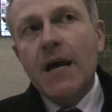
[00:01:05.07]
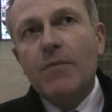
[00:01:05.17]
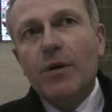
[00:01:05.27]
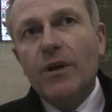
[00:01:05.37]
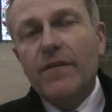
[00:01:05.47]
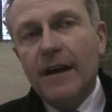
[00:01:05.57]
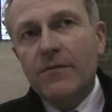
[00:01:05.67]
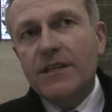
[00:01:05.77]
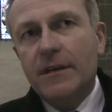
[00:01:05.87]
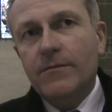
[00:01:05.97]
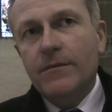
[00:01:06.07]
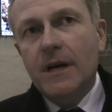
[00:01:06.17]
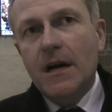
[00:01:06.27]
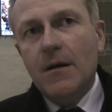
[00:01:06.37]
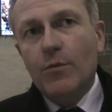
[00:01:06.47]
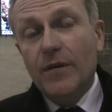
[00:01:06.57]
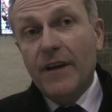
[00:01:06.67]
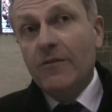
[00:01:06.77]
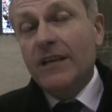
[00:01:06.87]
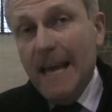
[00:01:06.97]
But we found him. We
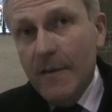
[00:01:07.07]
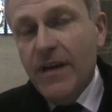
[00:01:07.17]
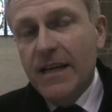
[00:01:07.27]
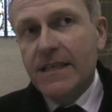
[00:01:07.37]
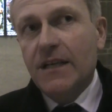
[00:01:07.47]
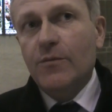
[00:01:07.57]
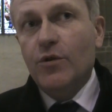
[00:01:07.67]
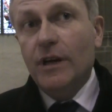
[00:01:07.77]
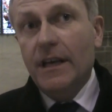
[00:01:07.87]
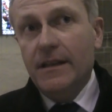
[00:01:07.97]
found A.P.S. Salamor